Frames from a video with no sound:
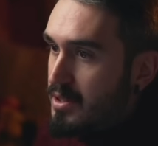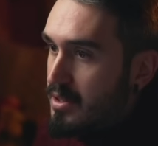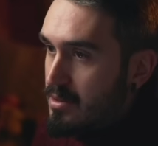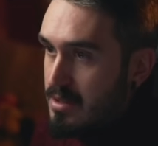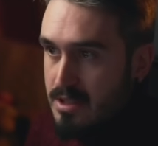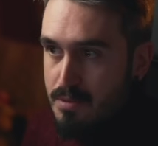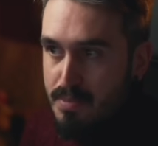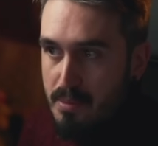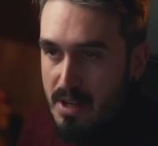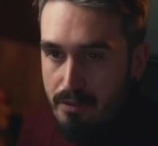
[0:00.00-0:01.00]
you go. This is
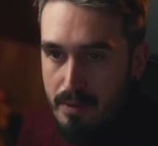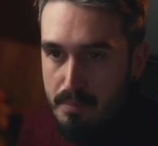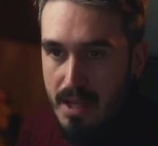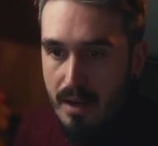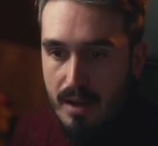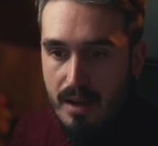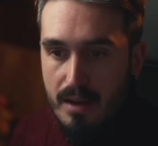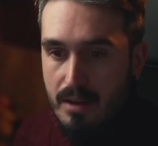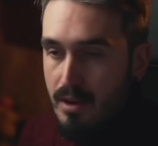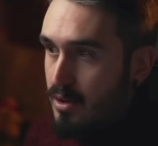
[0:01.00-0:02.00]
probably a
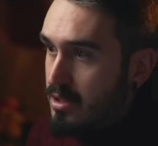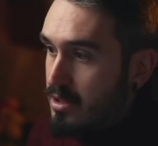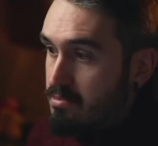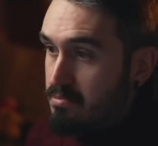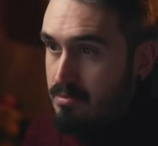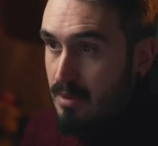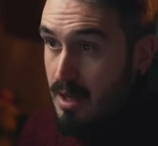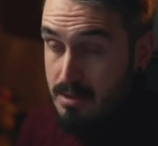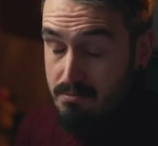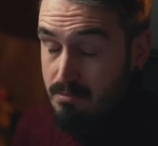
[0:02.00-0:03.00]
familiar look.
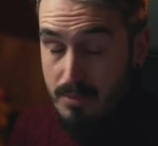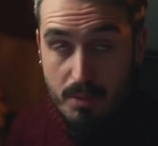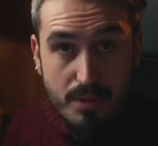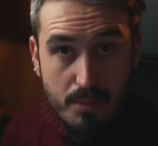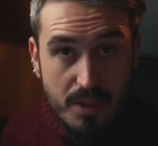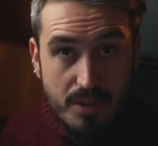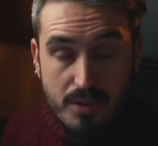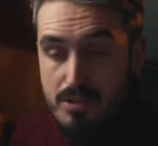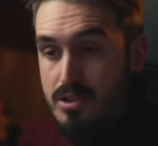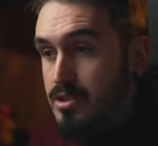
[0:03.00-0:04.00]
You're probably
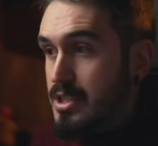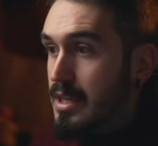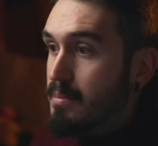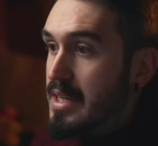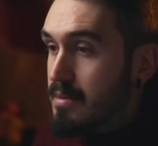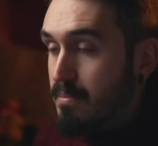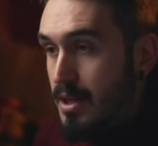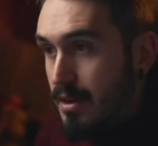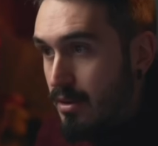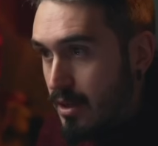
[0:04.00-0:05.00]
used to seeing my
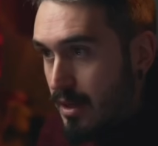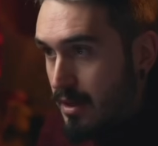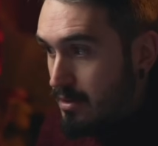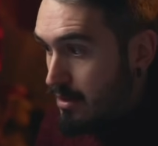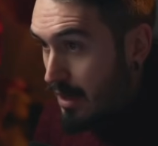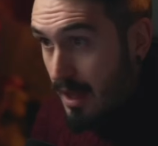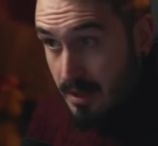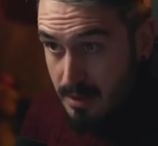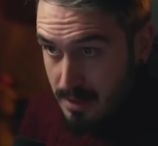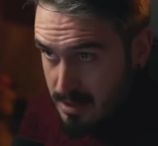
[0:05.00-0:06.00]
template looking
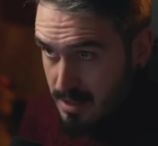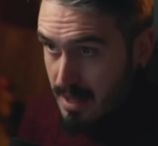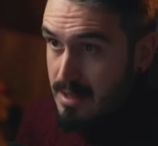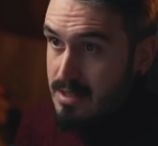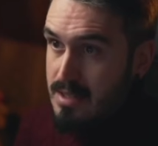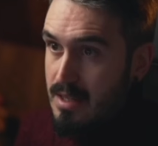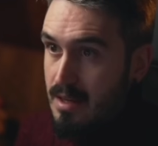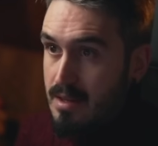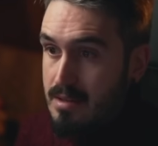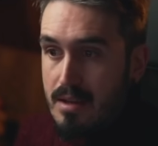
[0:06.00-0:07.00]
like this at
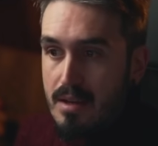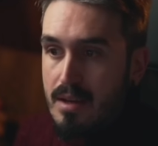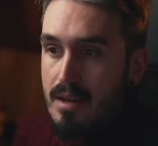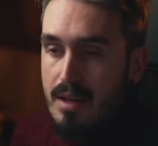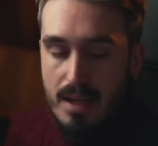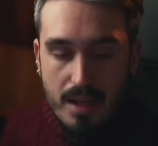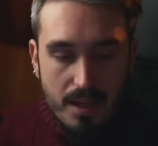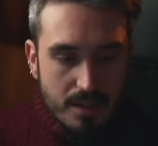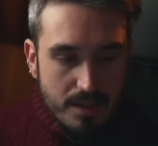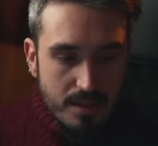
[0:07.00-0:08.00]
start.
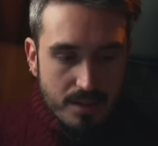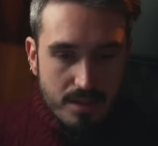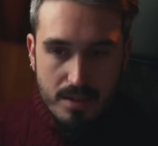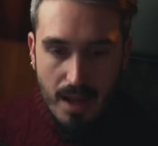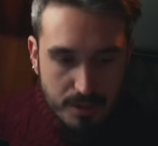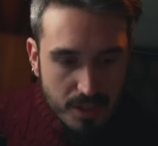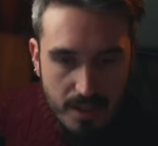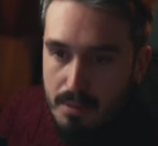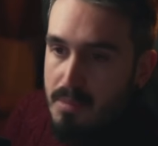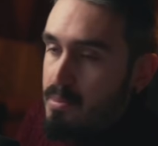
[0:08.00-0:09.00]
And actually,
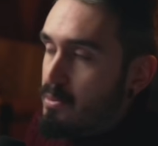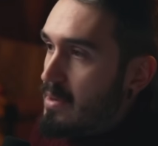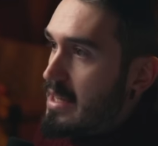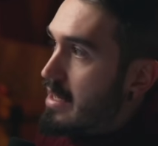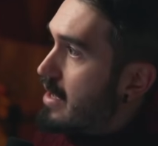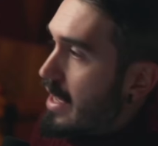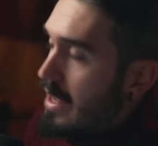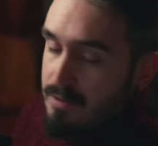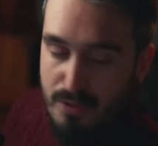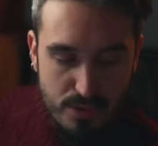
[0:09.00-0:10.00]
let me put my
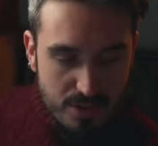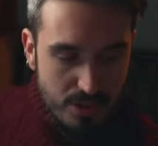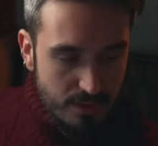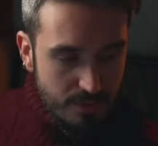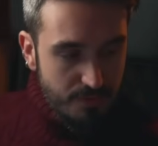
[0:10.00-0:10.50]
headphones on